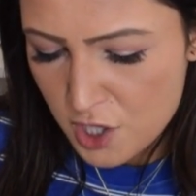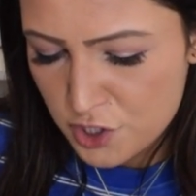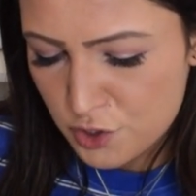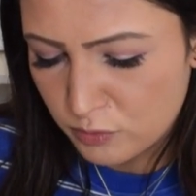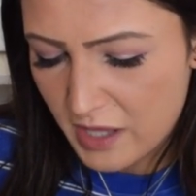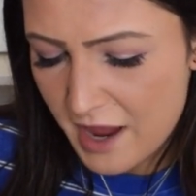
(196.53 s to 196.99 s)

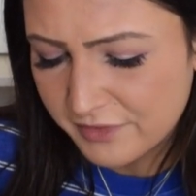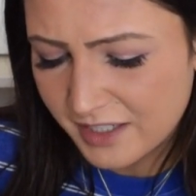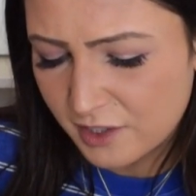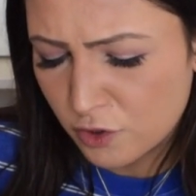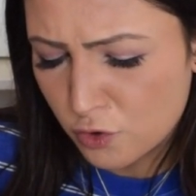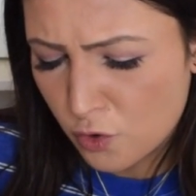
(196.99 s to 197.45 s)
You
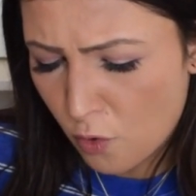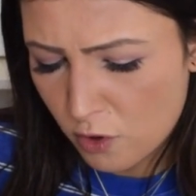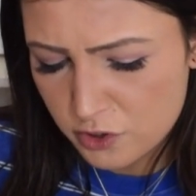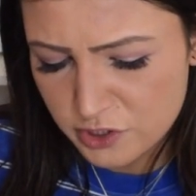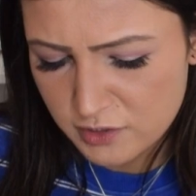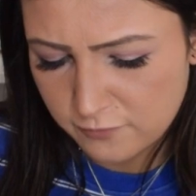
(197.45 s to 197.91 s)
left in a
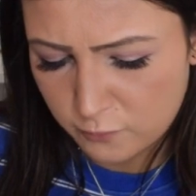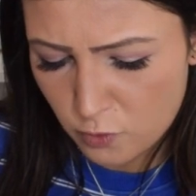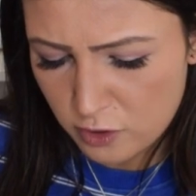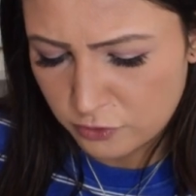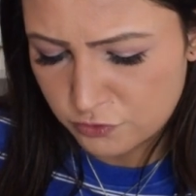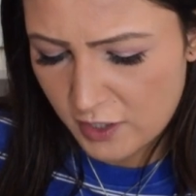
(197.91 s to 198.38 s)
gorgeous
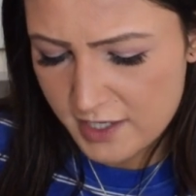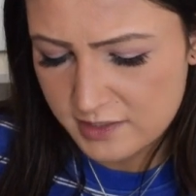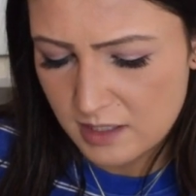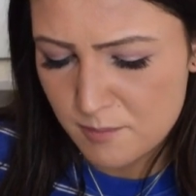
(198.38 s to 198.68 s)
floral dress